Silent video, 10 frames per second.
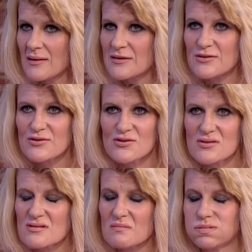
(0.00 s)
it's just
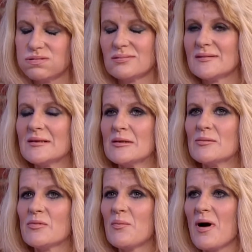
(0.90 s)

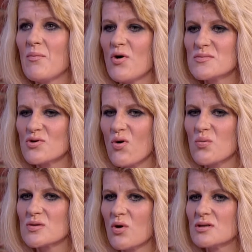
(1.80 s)
but my mum
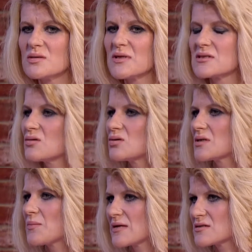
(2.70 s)
always wanted me to go to
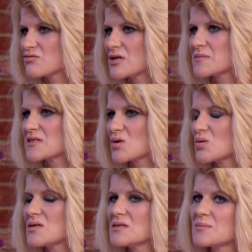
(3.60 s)
mainstream
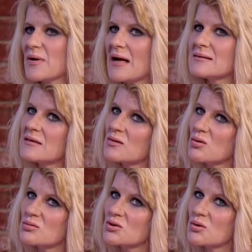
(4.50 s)
school, but I did
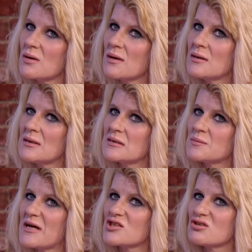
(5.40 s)
go to a
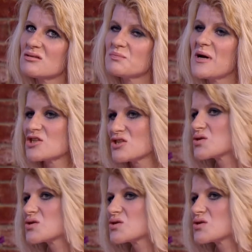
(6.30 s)
special, special